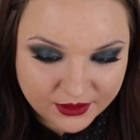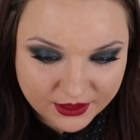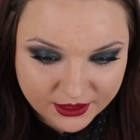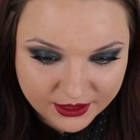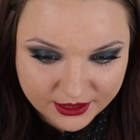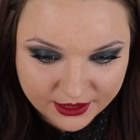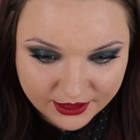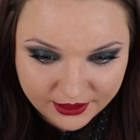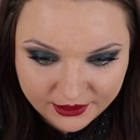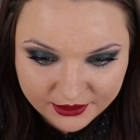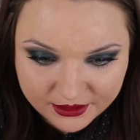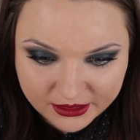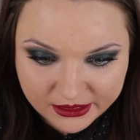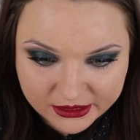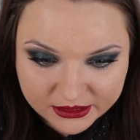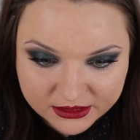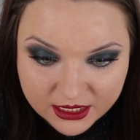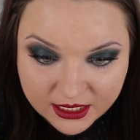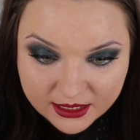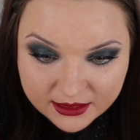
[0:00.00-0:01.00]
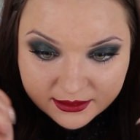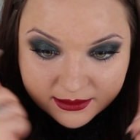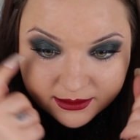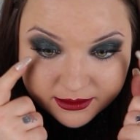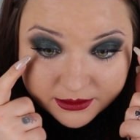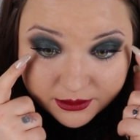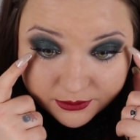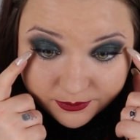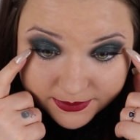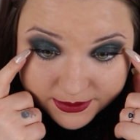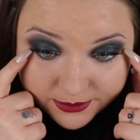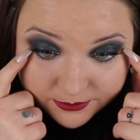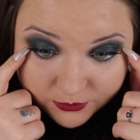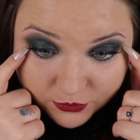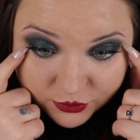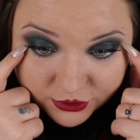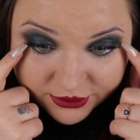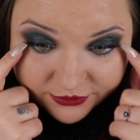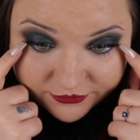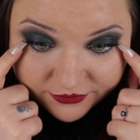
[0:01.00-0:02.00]
think I need a little bit
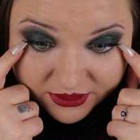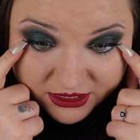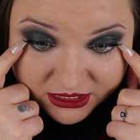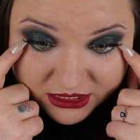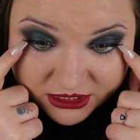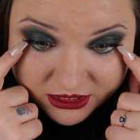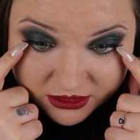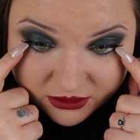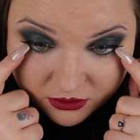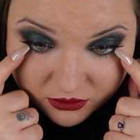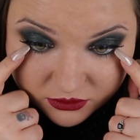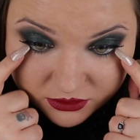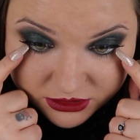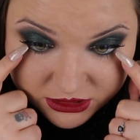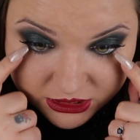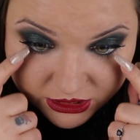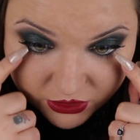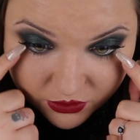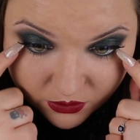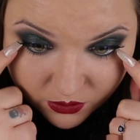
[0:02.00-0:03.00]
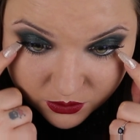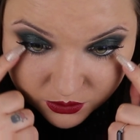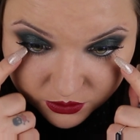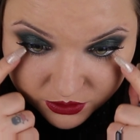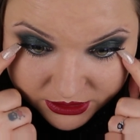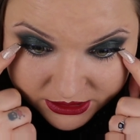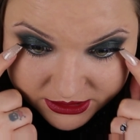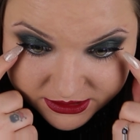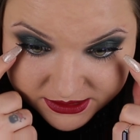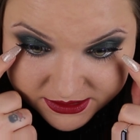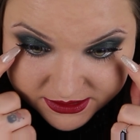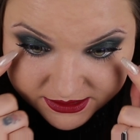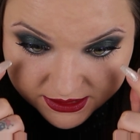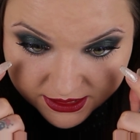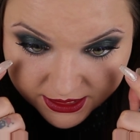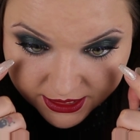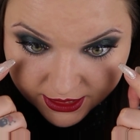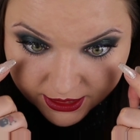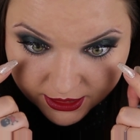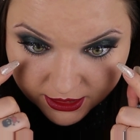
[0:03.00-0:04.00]
more definition on the corners
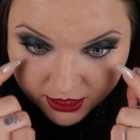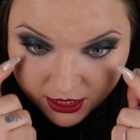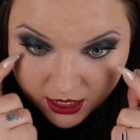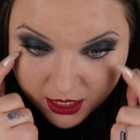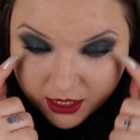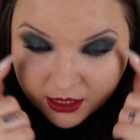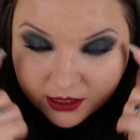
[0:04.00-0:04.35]
here.